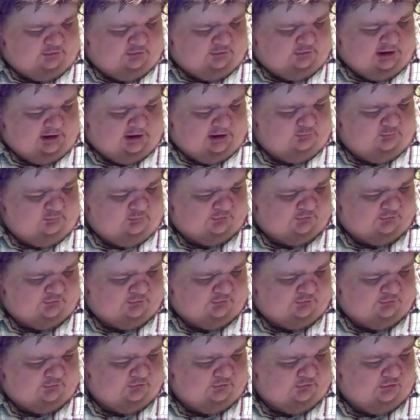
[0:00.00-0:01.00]
also
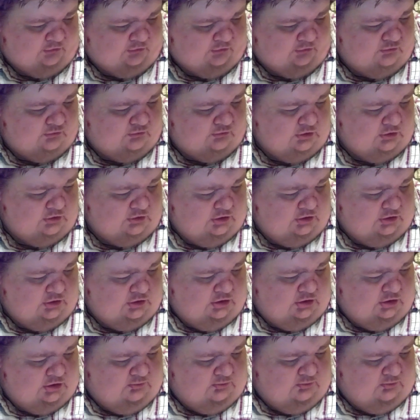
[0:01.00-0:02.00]

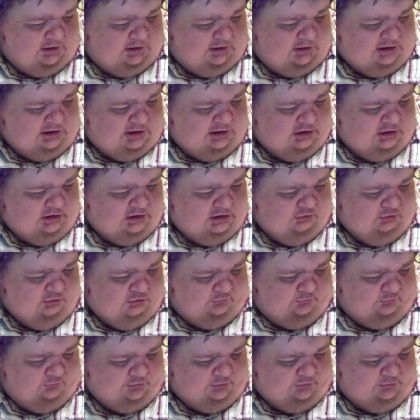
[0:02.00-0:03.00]
making deals with the
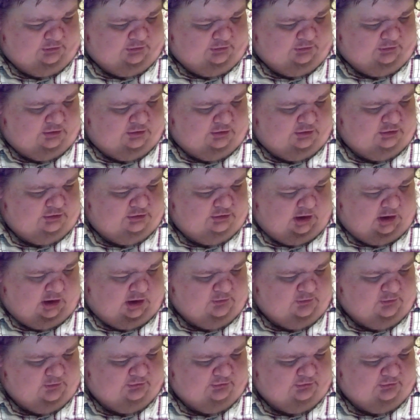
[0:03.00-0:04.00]
communists to
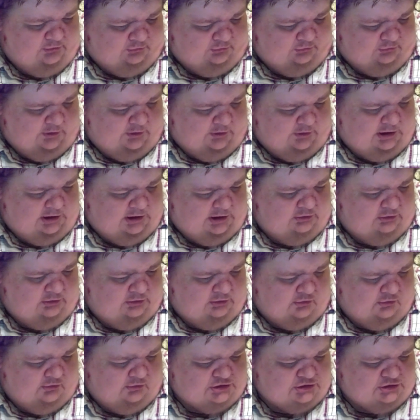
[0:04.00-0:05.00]
hand Kolchak
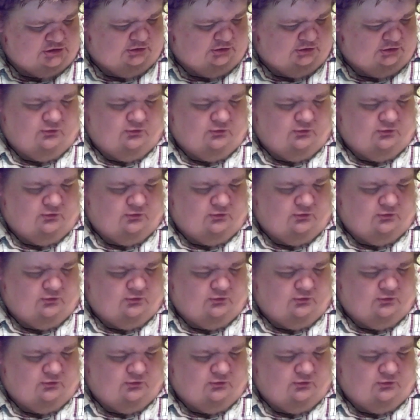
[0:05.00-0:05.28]
over.